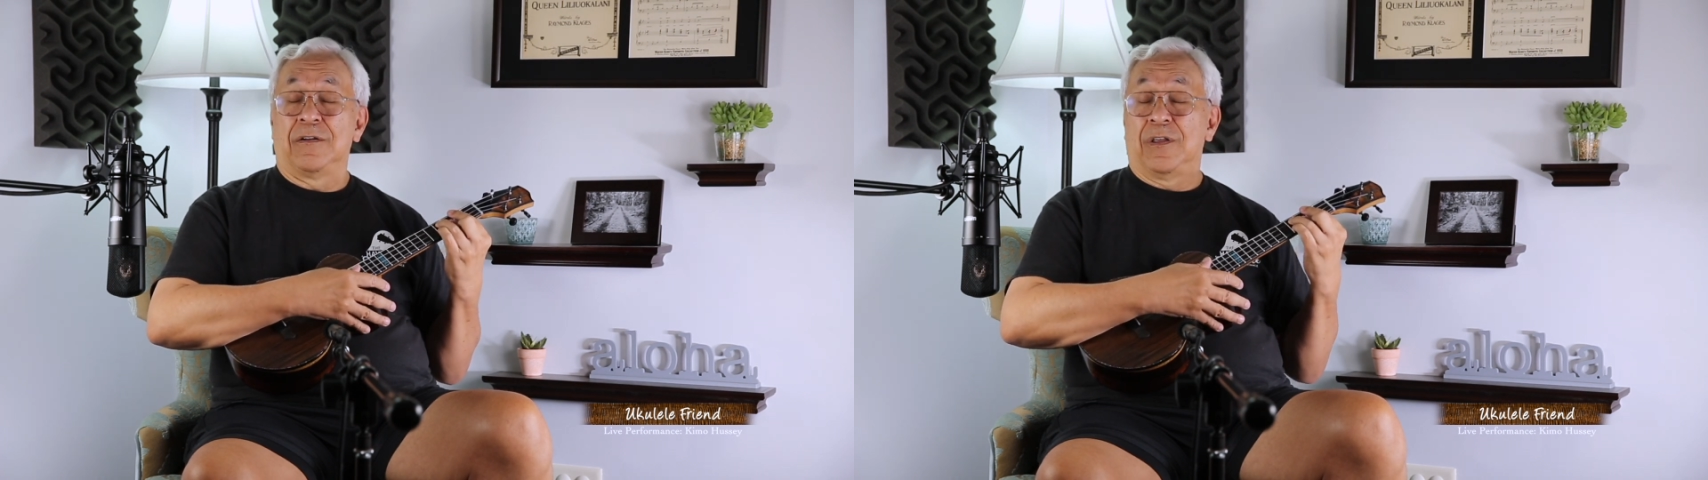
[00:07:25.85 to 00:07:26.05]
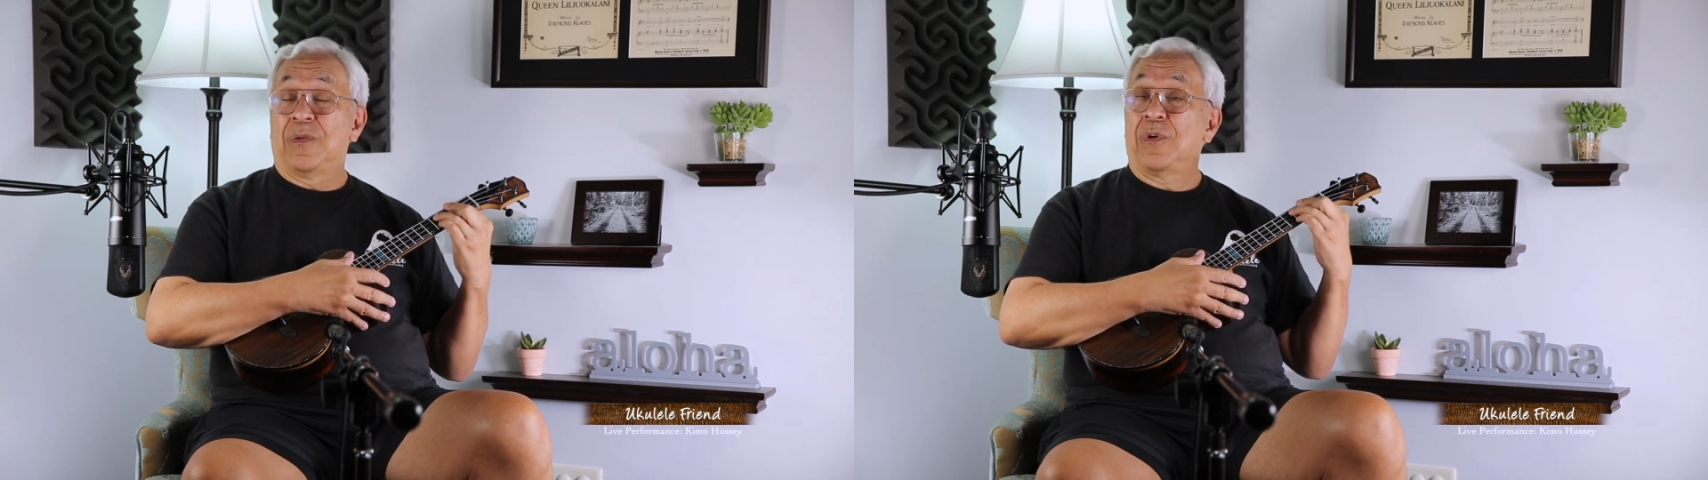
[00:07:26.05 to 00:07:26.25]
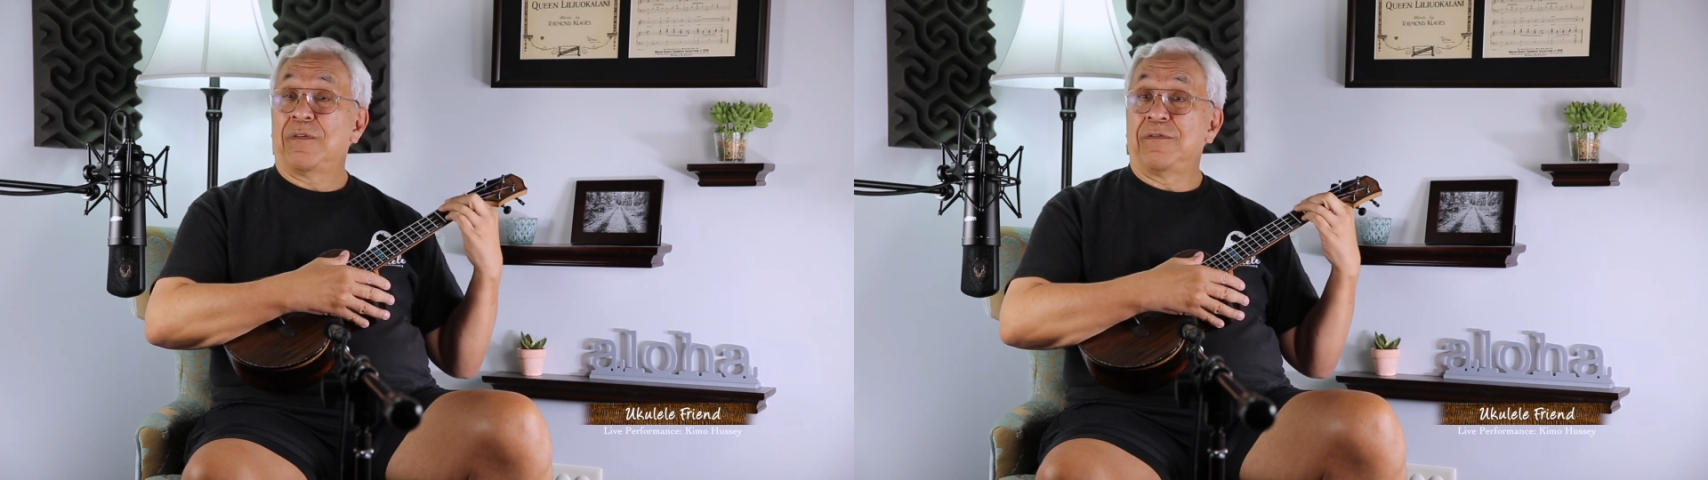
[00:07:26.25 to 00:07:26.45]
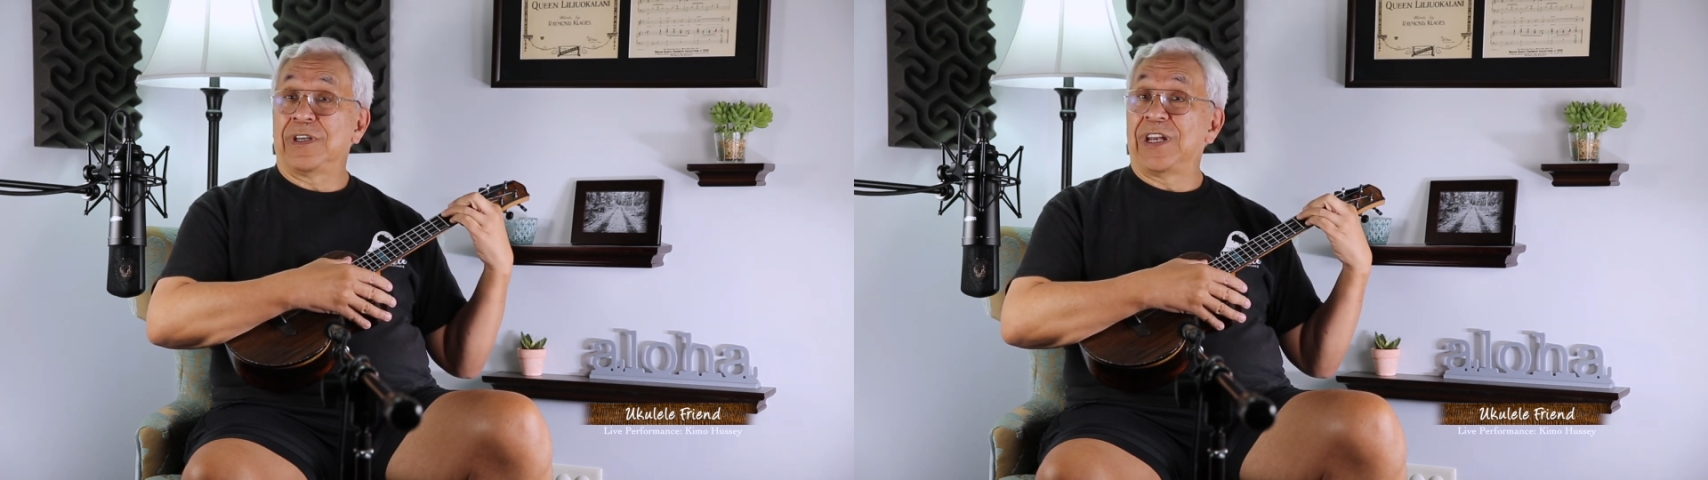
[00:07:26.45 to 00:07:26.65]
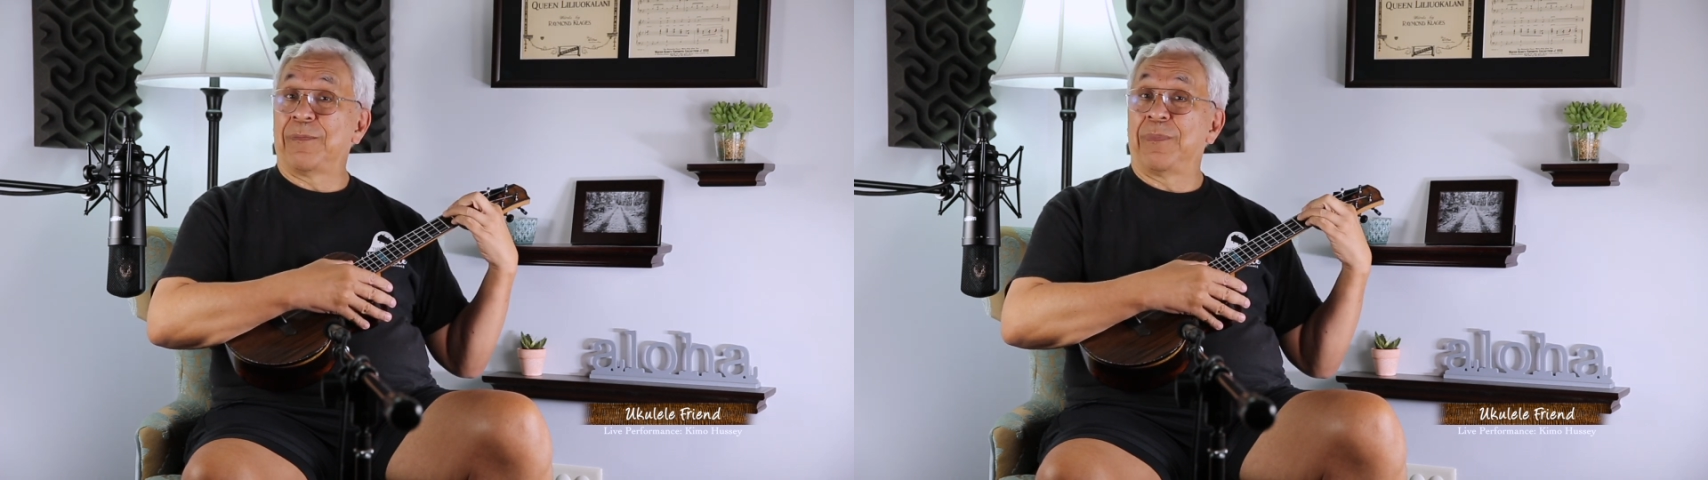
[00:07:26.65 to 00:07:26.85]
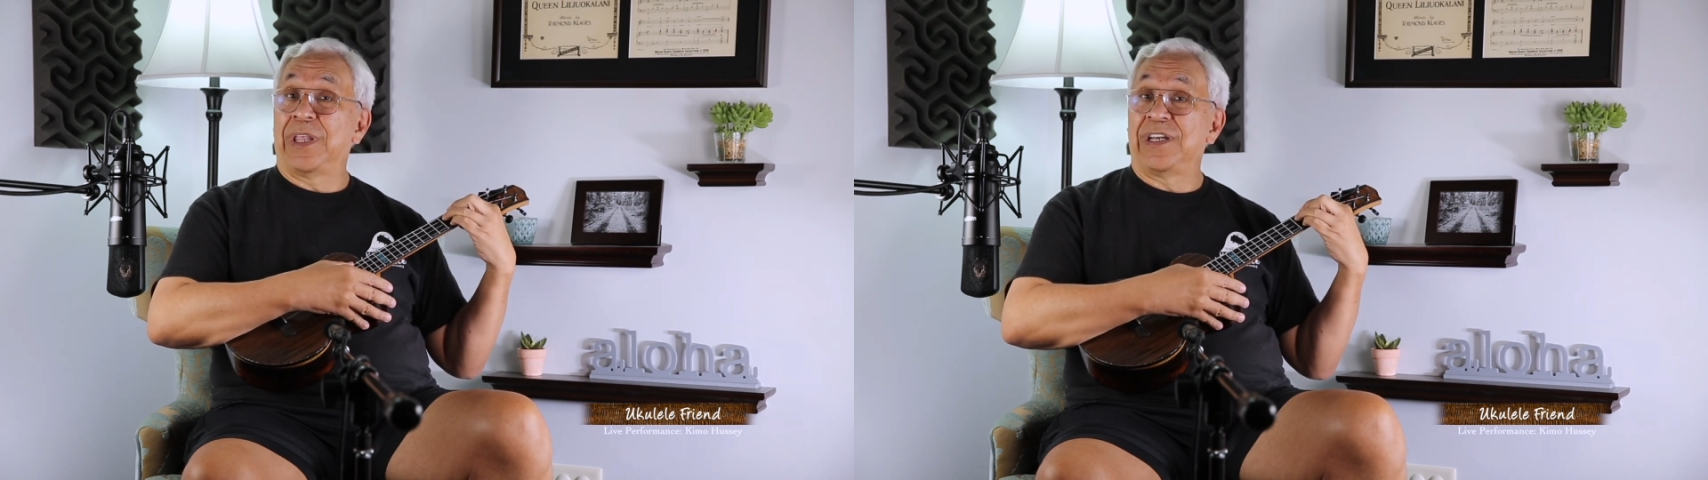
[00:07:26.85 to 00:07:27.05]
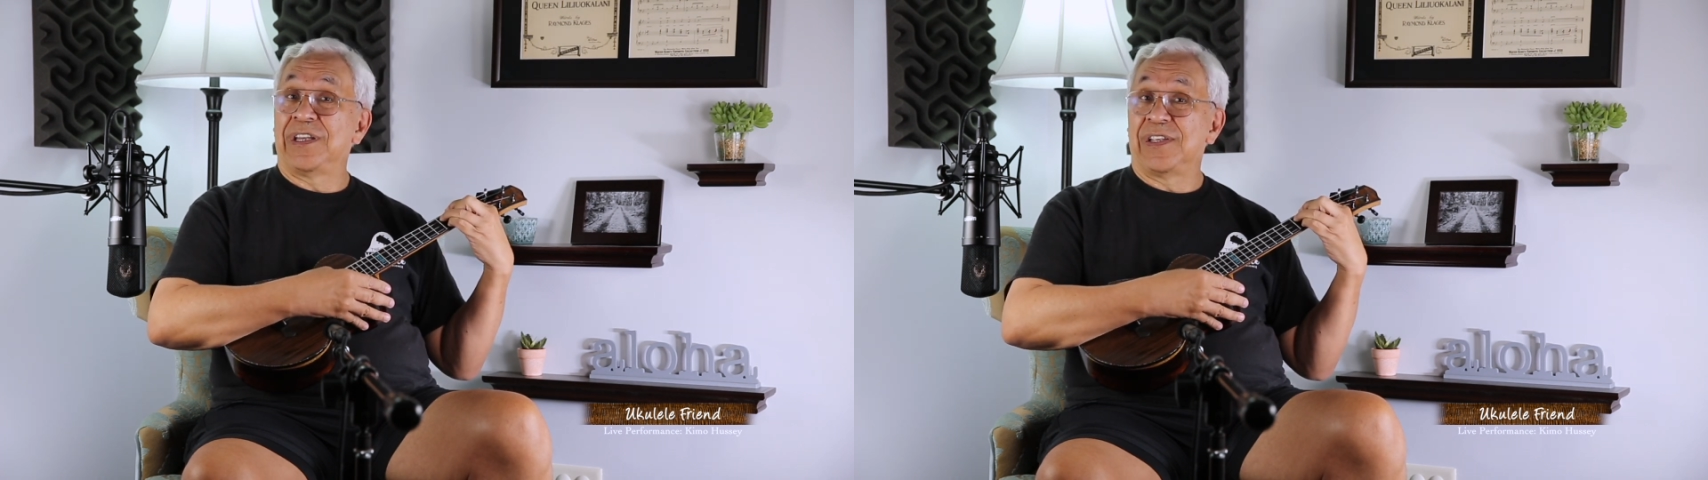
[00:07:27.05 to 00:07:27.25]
Another way of looking at blend